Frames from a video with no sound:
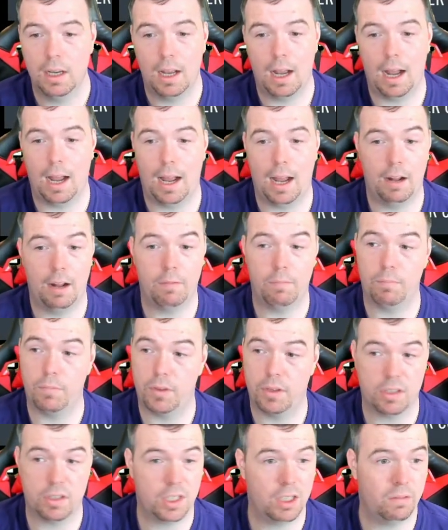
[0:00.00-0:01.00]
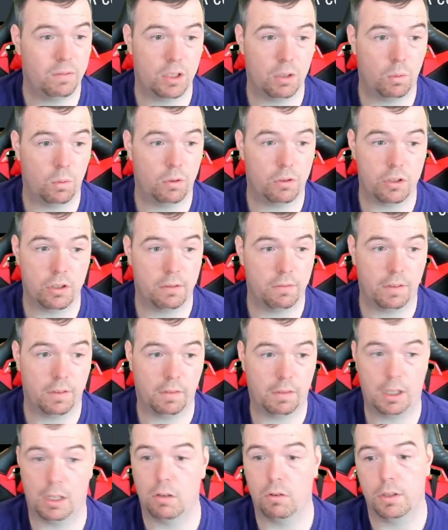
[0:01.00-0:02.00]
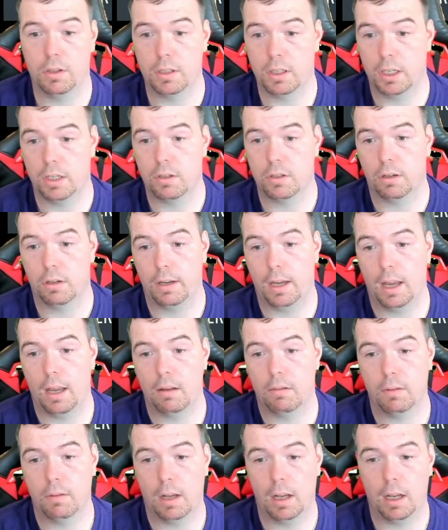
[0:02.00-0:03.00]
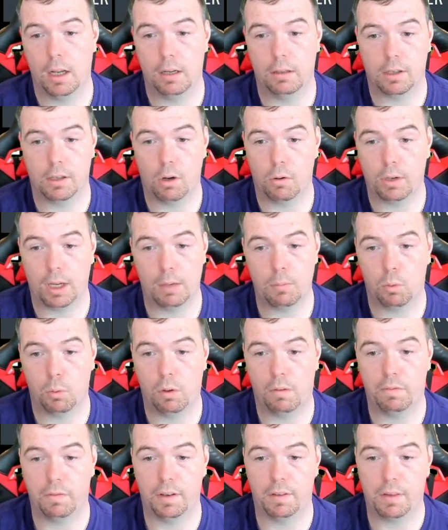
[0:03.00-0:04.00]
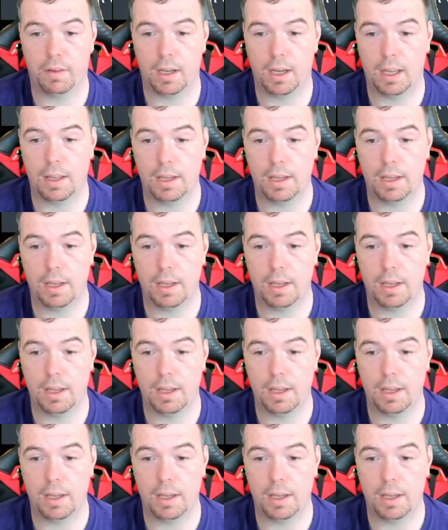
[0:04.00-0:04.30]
The silvers are 150 coins each, so yeah, goalkeeper 150.